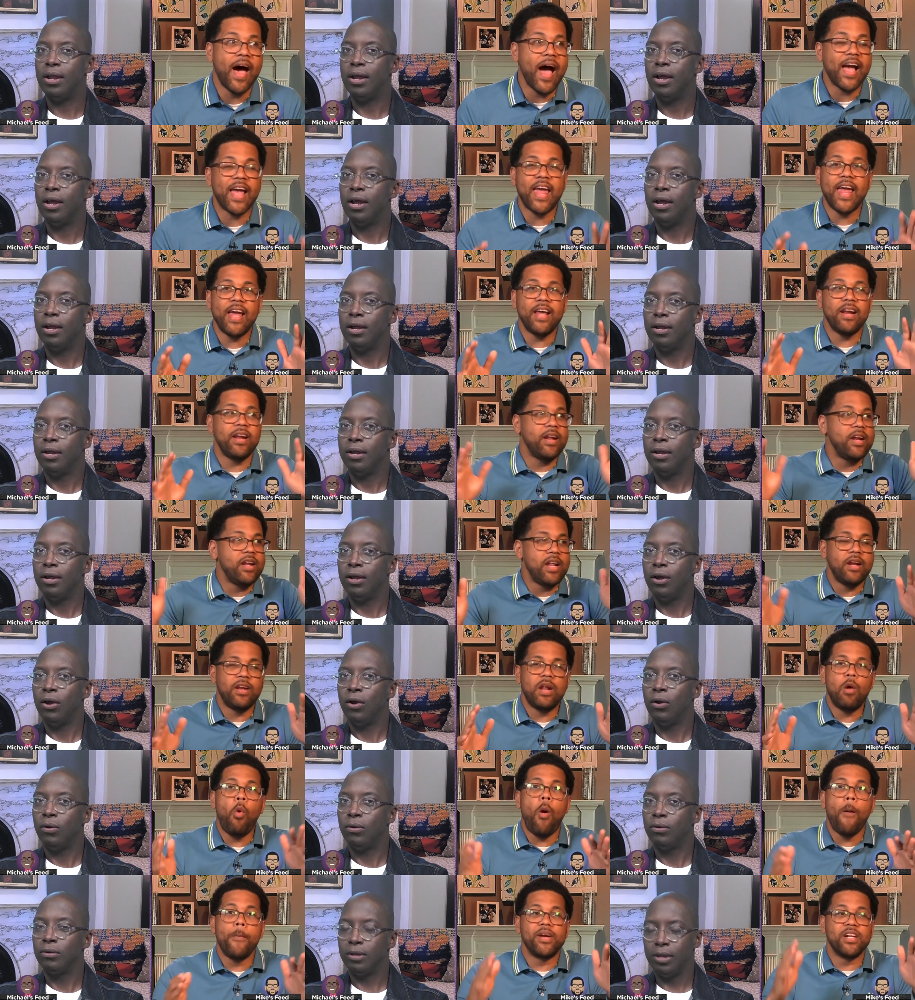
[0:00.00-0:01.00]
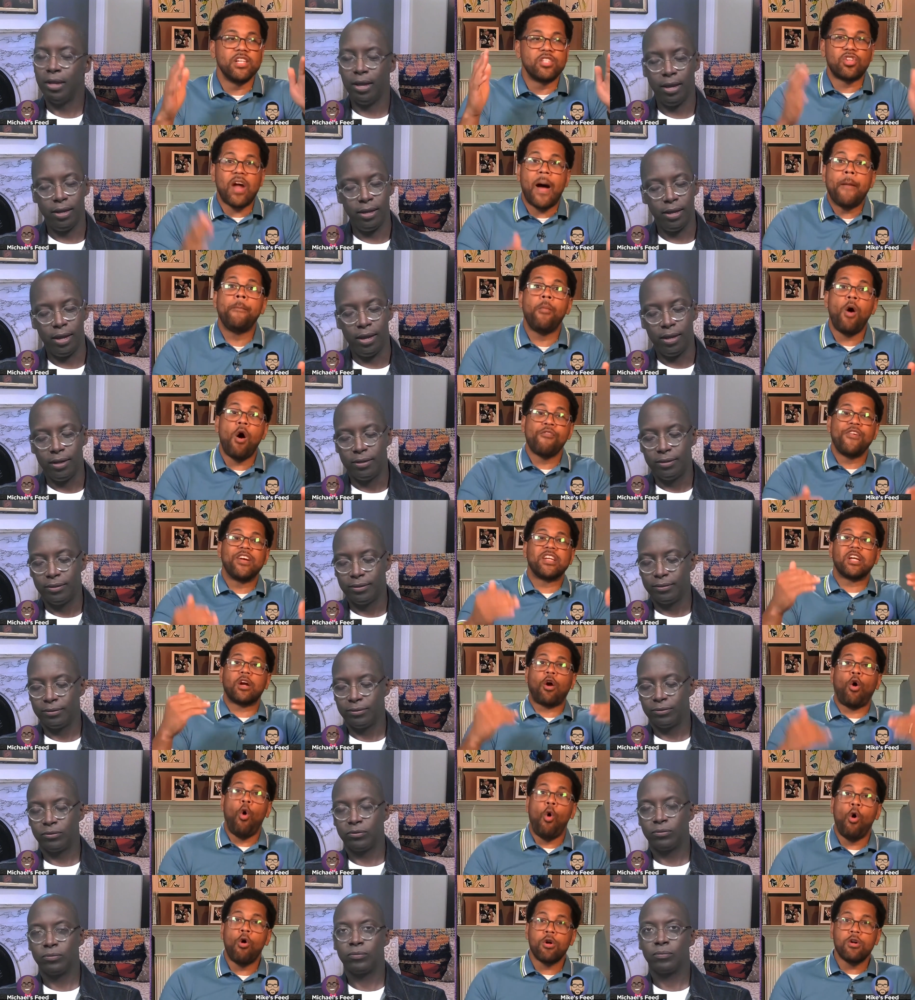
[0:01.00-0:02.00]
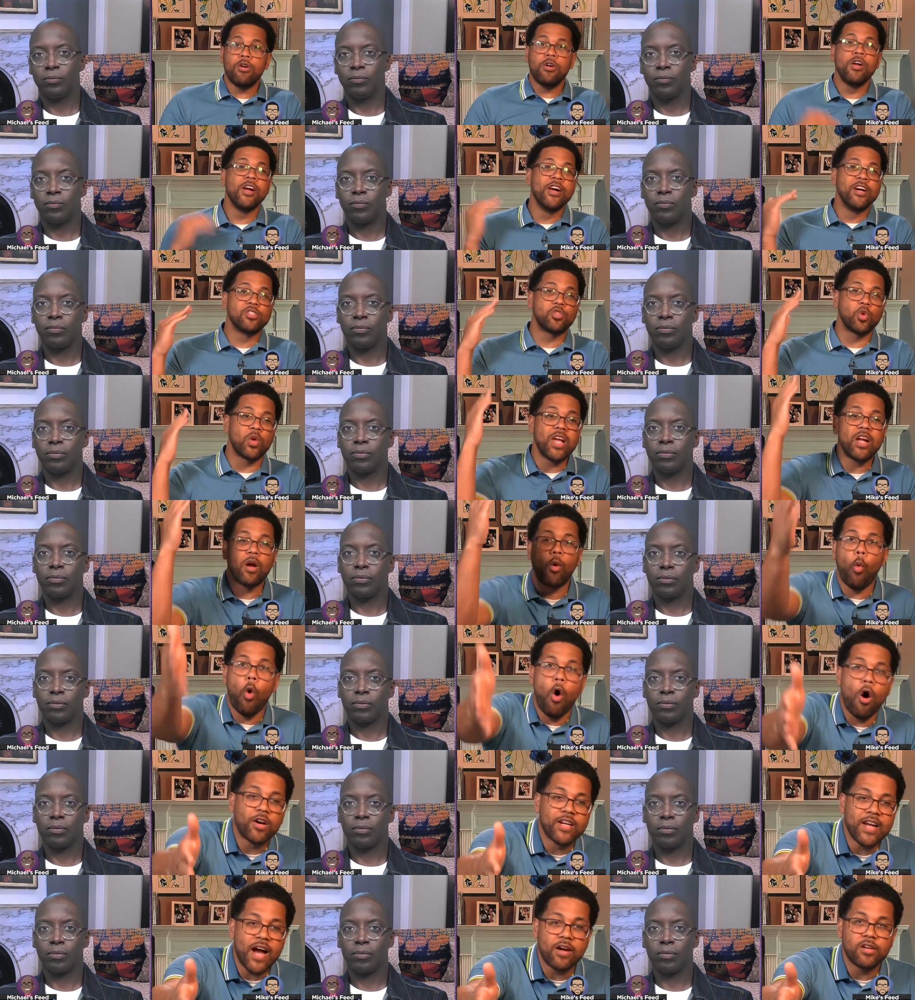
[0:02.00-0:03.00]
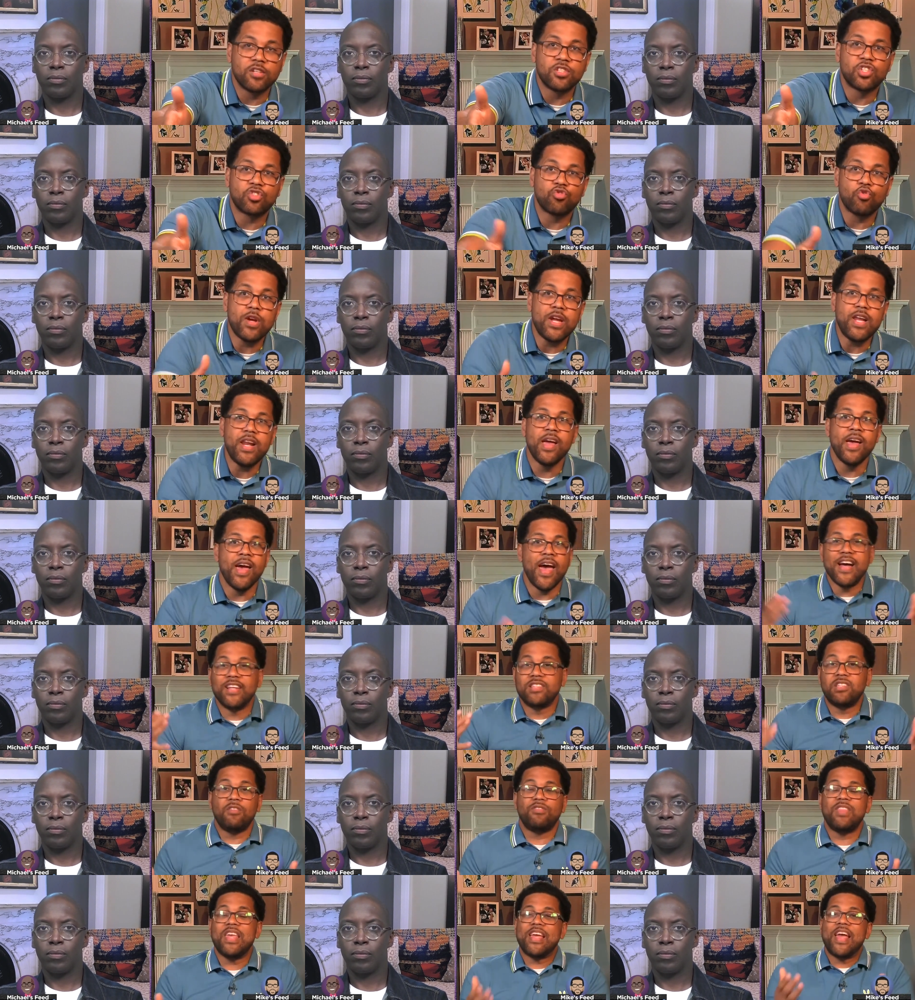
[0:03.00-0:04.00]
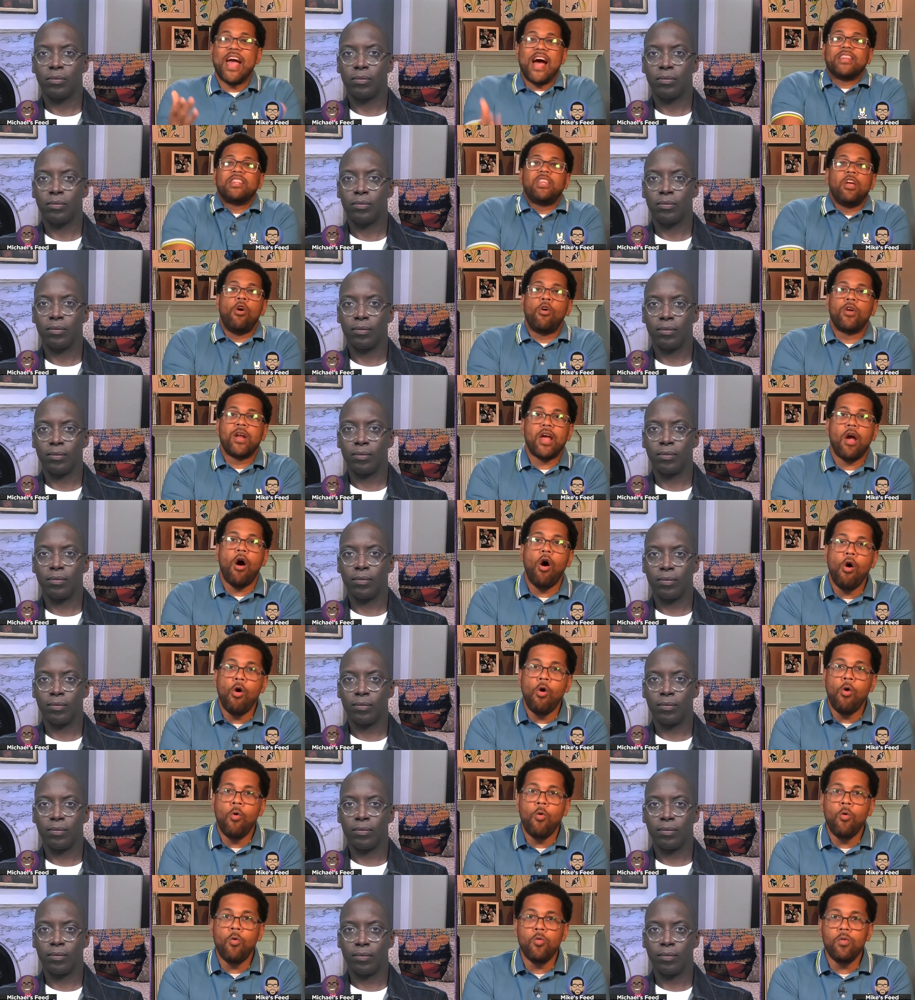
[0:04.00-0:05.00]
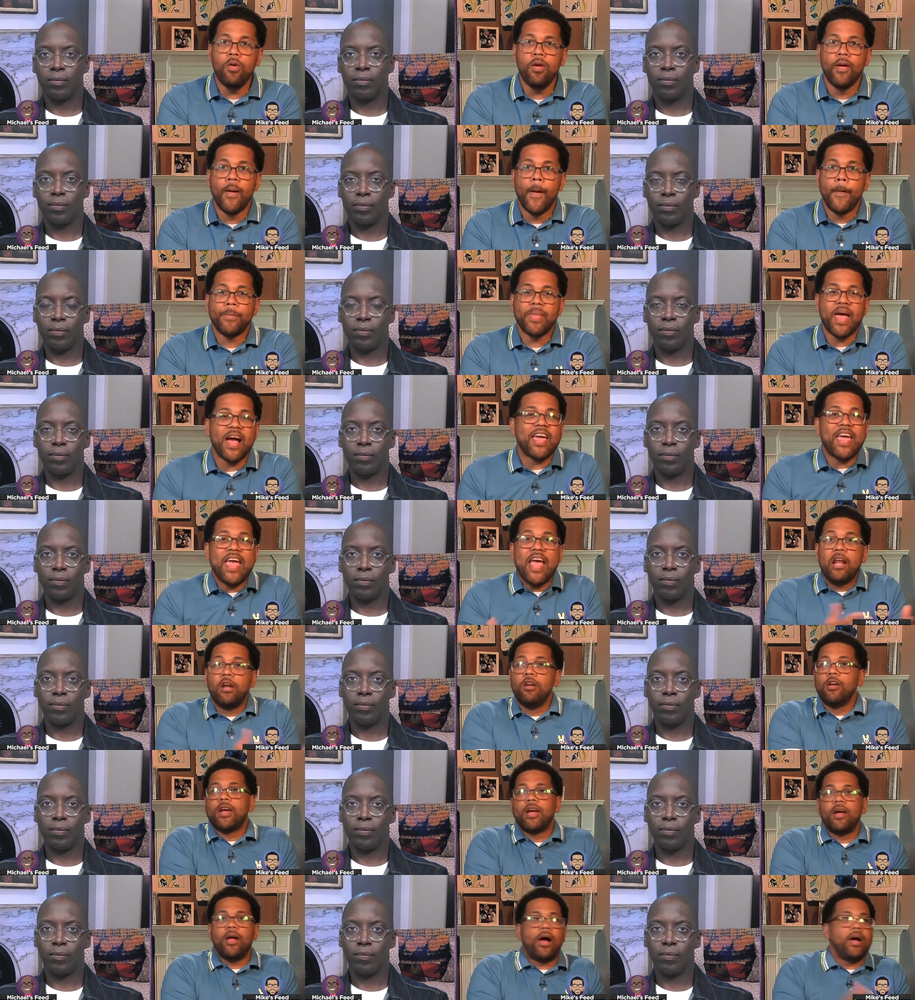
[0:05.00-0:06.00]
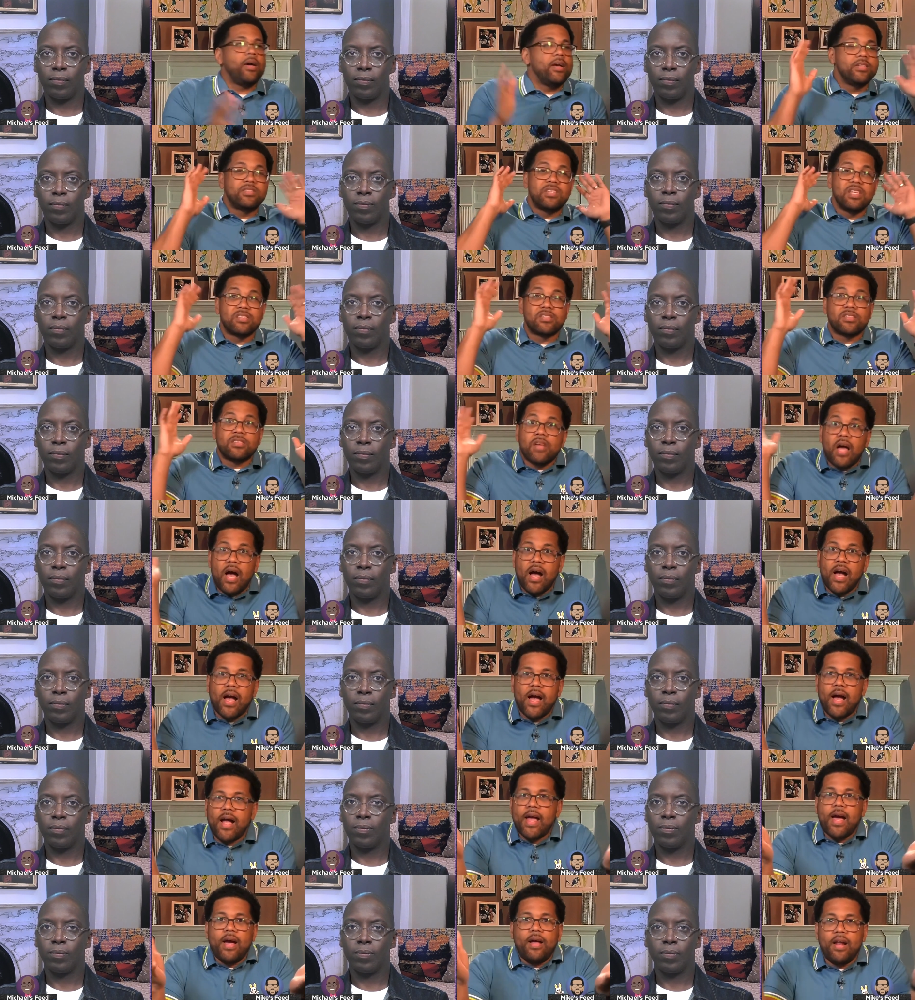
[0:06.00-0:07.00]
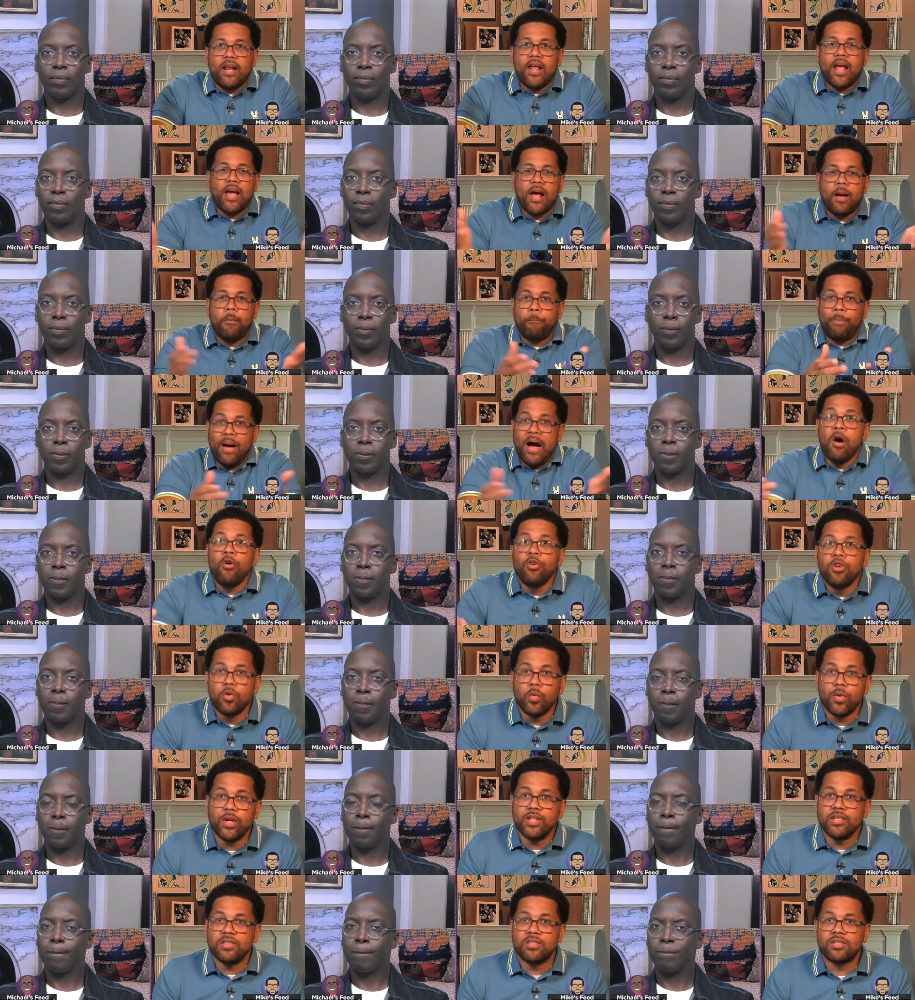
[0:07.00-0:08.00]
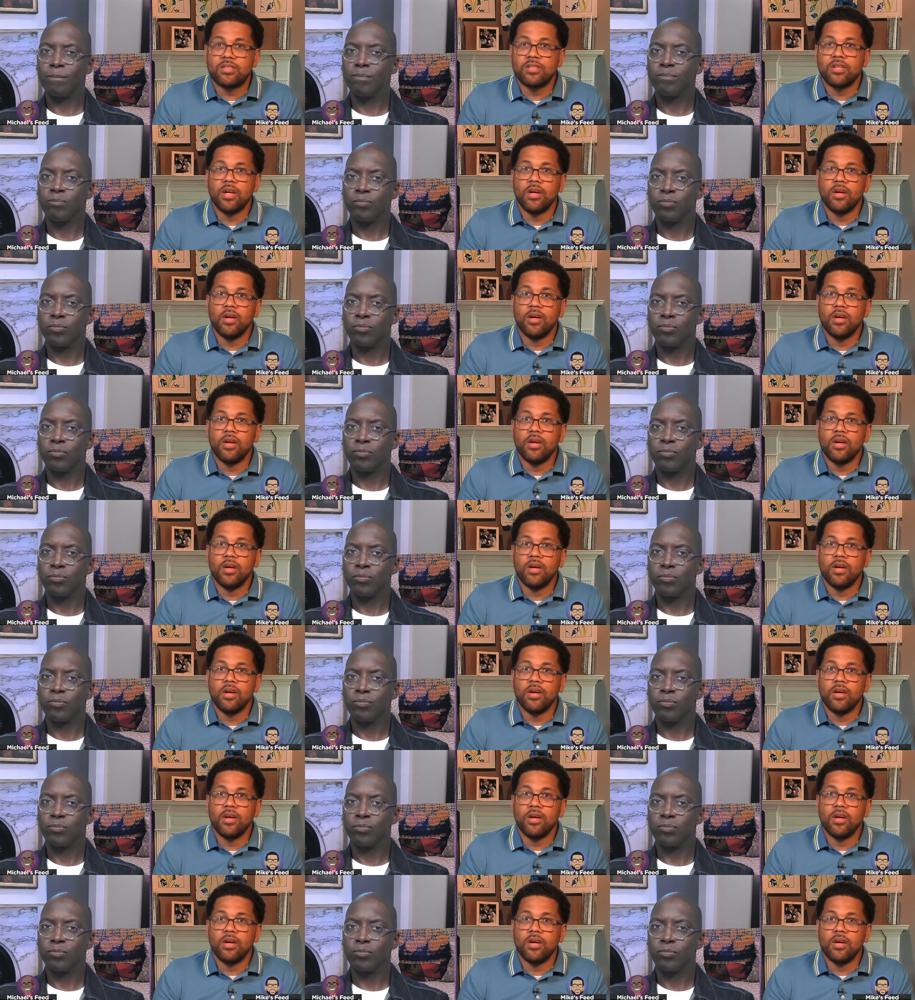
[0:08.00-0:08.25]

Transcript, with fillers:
Speaker 1: I can't. They, they want me to yeah, drop yeah. them off at the corner so they can walk down the street as if they got there on their own. I can't look at. It's just I, I got. They got boundaries.